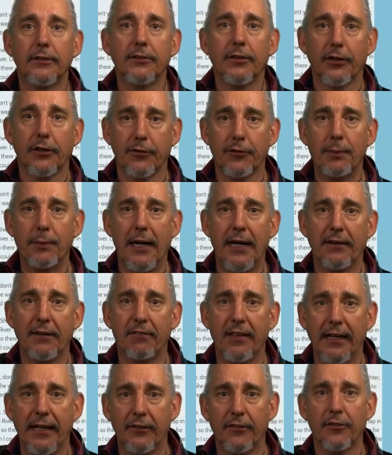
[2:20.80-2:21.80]
tells part of
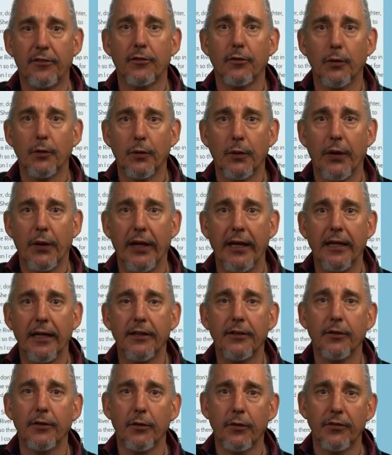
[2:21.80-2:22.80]
that story
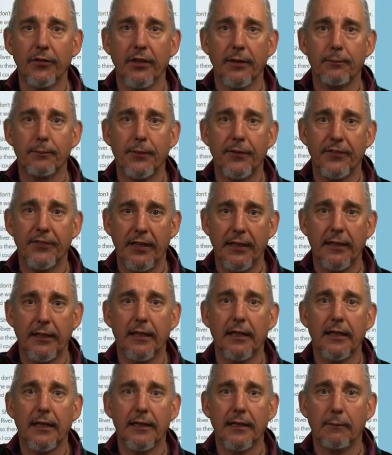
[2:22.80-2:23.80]
using
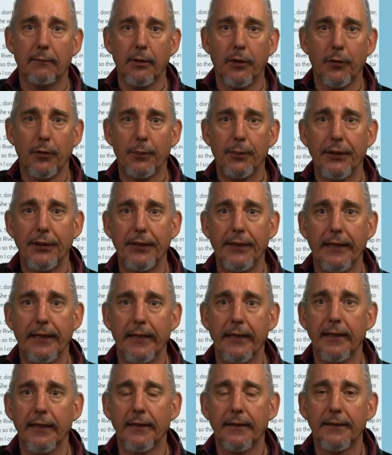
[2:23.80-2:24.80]

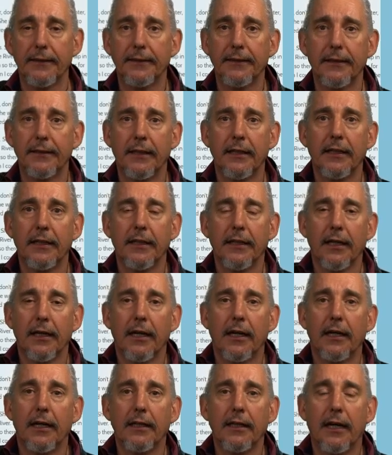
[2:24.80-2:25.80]
PresentWP
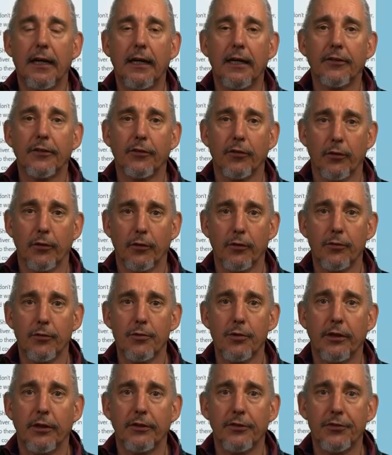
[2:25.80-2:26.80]

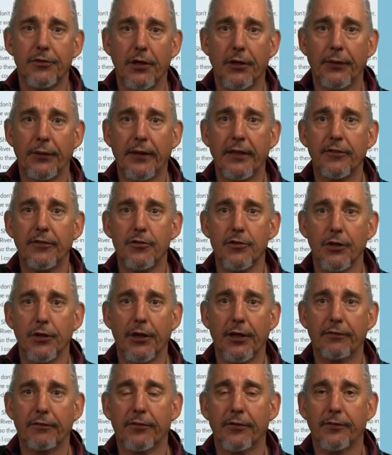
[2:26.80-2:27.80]
to show his
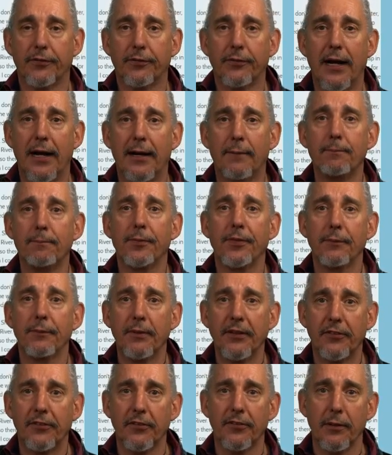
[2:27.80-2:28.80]
journey up the
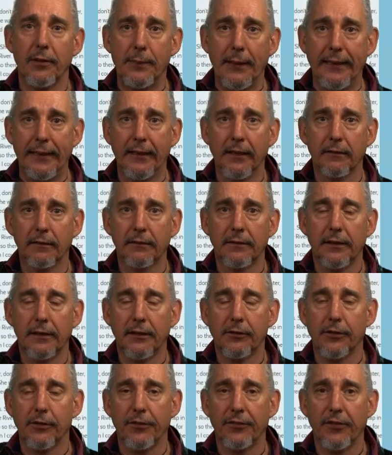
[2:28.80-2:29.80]
Mississippi,
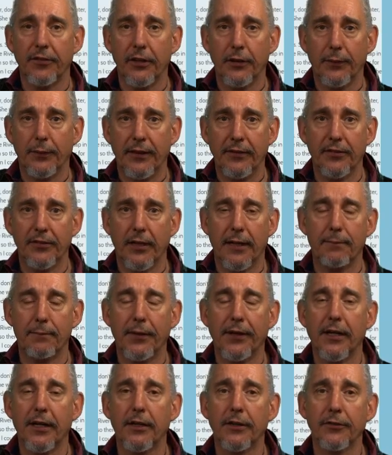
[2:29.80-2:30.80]
across the US and up
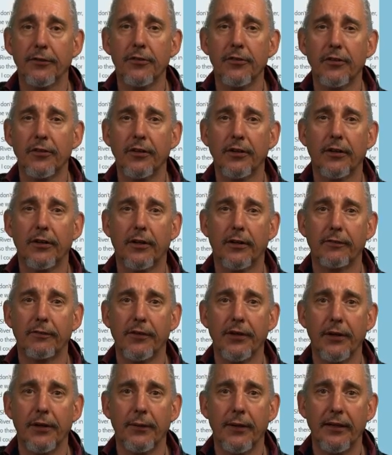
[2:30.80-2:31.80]
the coast of
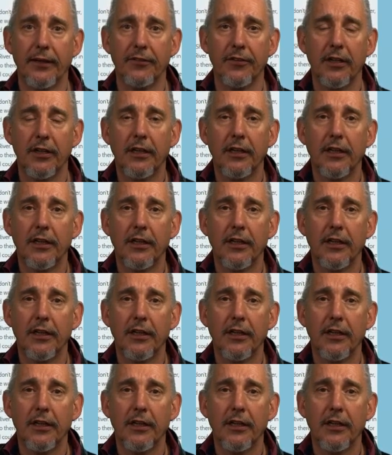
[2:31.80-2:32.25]
the US